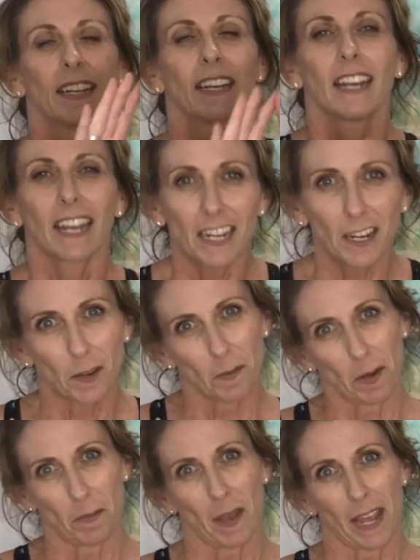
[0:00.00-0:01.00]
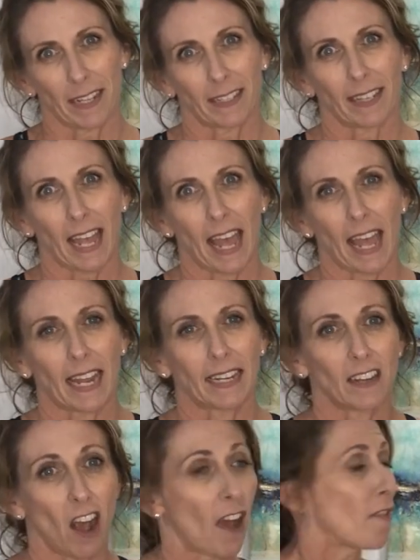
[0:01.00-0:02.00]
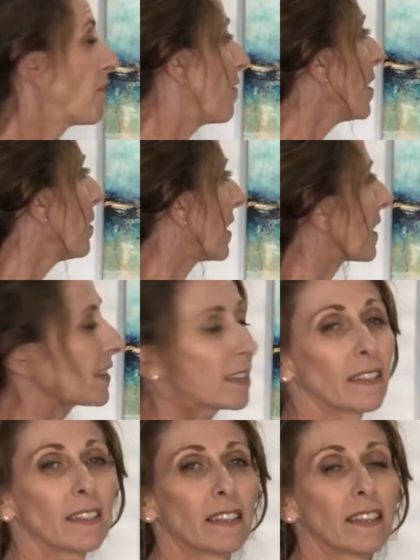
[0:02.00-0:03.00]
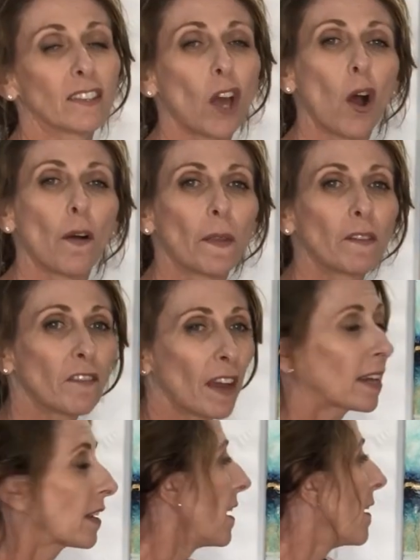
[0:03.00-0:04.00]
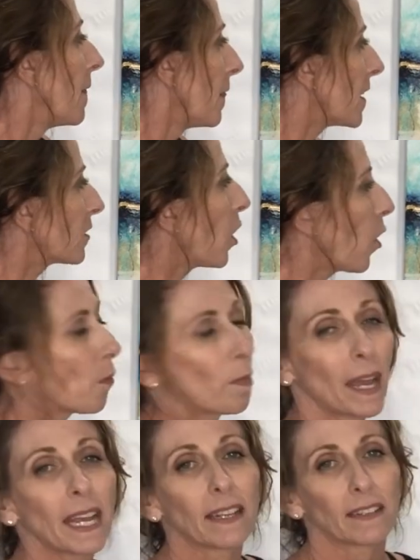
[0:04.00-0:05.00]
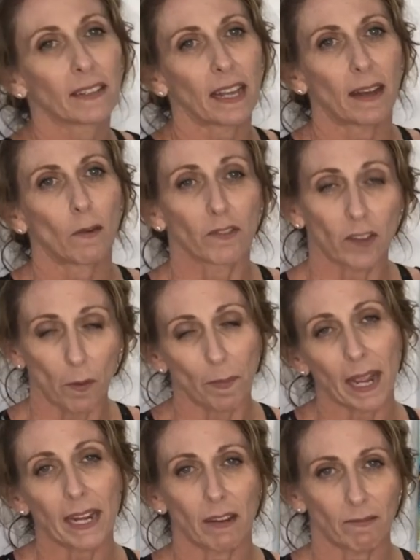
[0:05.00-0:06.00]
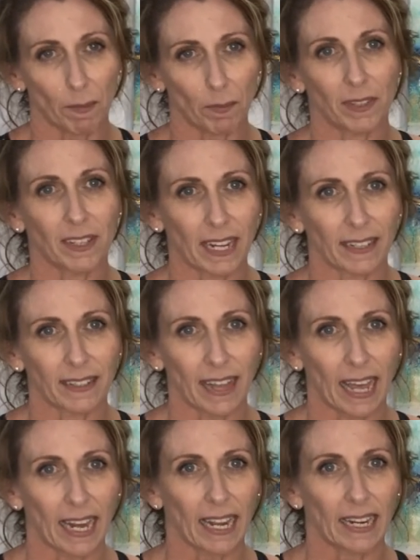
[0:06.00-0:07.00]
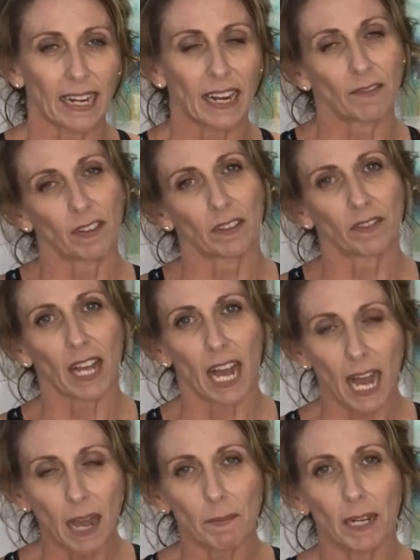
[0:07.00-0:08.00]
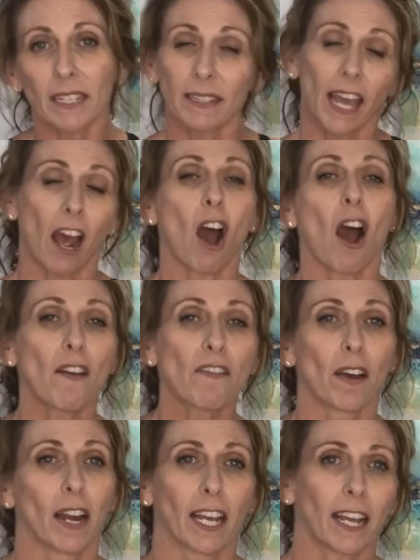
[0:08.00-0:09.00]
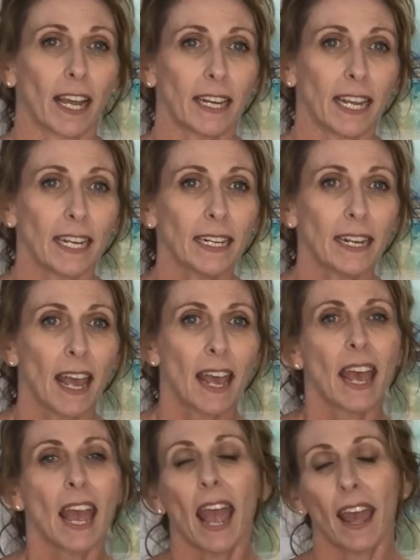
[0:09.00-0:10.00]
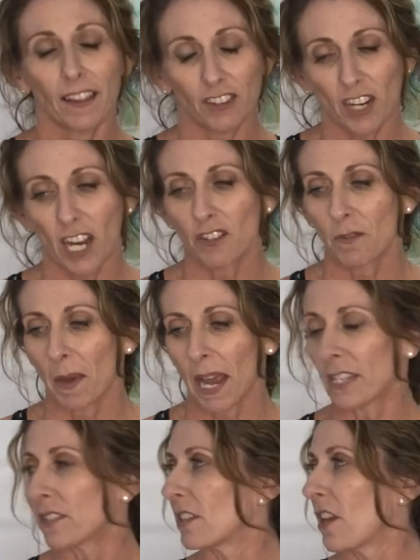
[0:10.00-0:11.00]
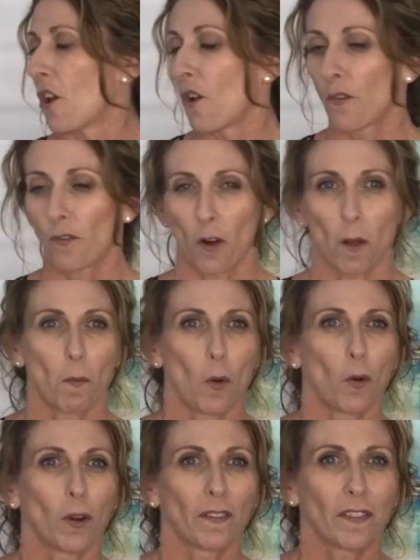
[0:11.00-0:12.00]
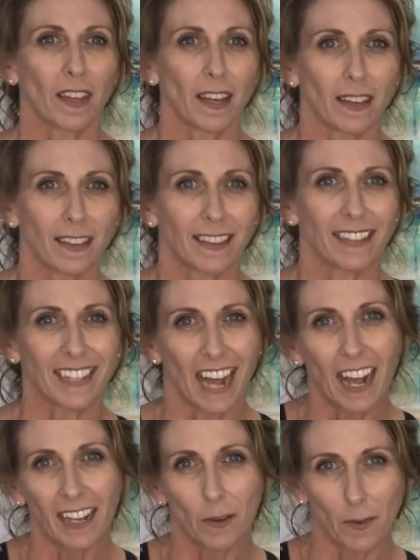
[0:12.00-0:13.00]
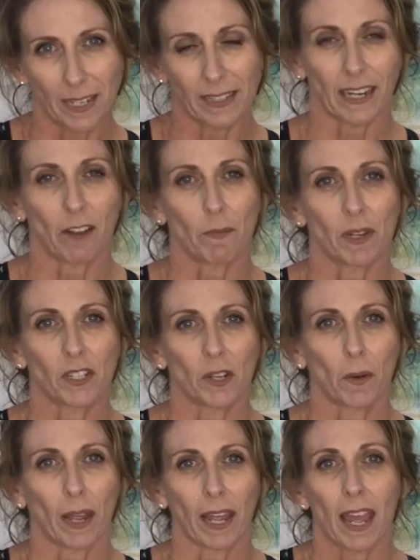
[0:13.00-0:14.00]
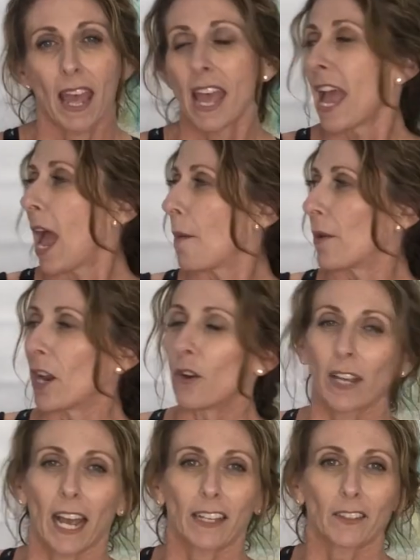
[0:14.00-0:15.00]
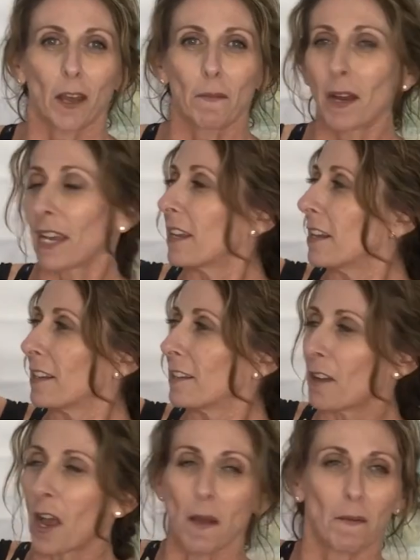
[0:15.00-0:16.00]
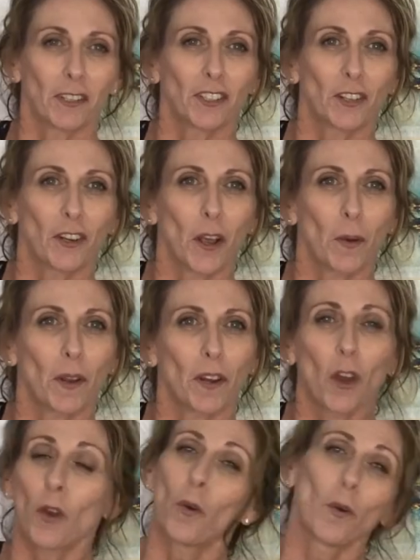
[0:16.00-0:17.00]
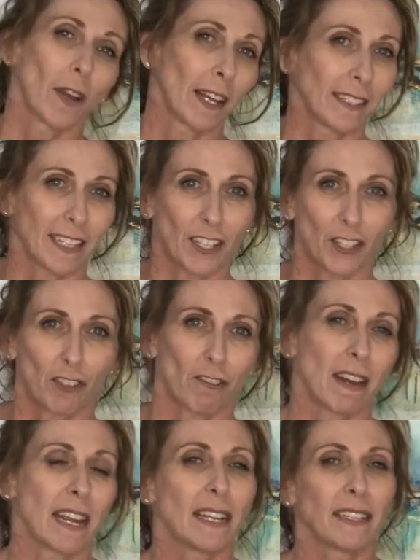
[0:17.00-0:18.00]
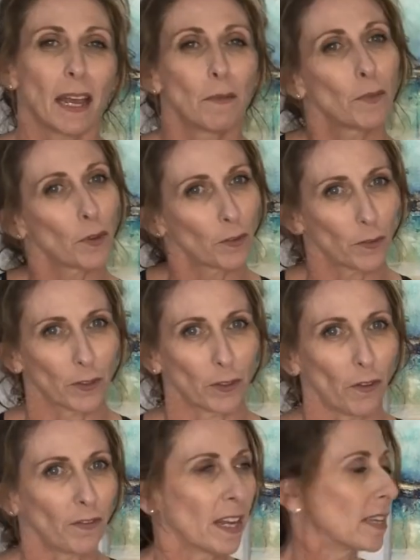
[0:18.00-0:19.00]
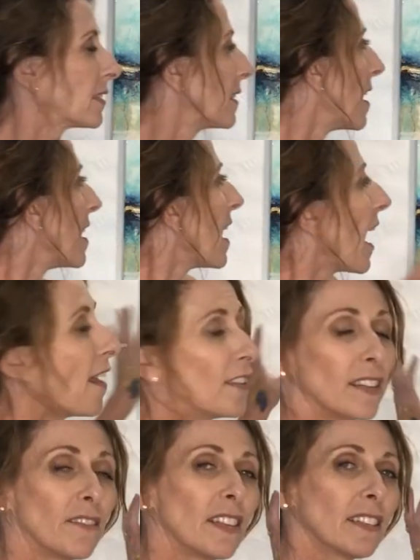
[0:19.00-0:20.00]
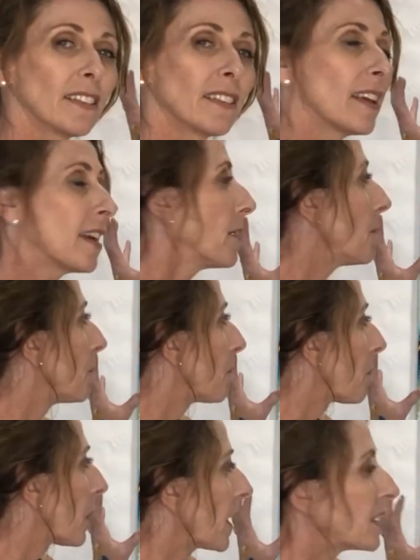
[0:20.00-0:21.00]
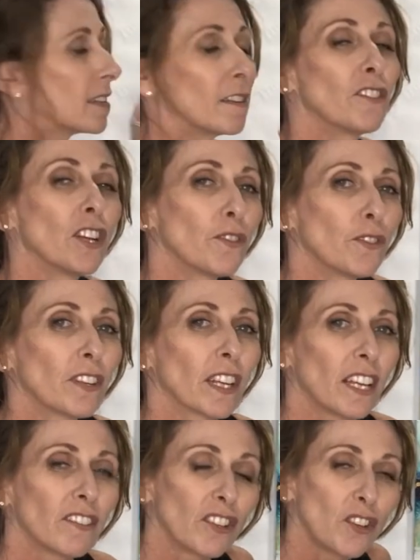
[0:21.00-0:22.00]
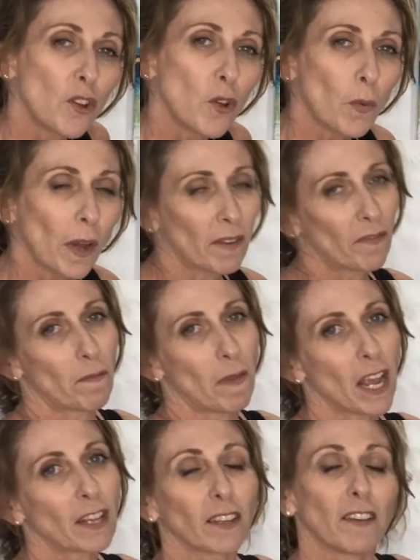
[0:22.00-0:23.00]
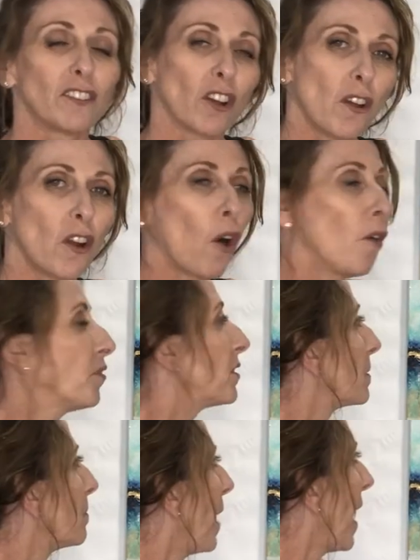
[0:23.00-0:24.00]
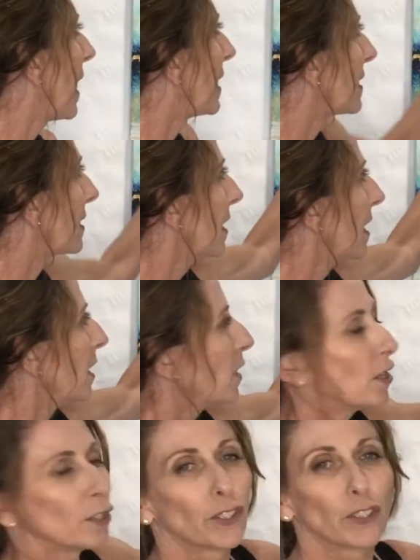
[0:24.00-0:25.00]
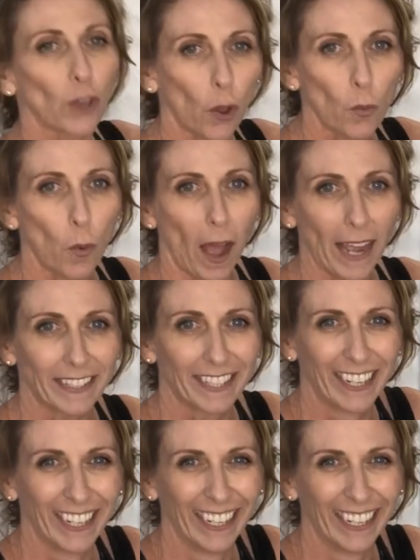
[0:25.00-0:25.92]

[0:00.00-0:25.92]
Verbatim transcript: needed a bit of peace and I feel like this is this in fact this whole piece uh, or the whole painting represents that level of calmness that I felt like I needed and a change of pace from all of the, the darker ones that I've been doing. And when I look outside my uh, my studio window, all I see is trees and beautiful softness. And this is a it's interesting. It's a new one for me because I don't often paint so white.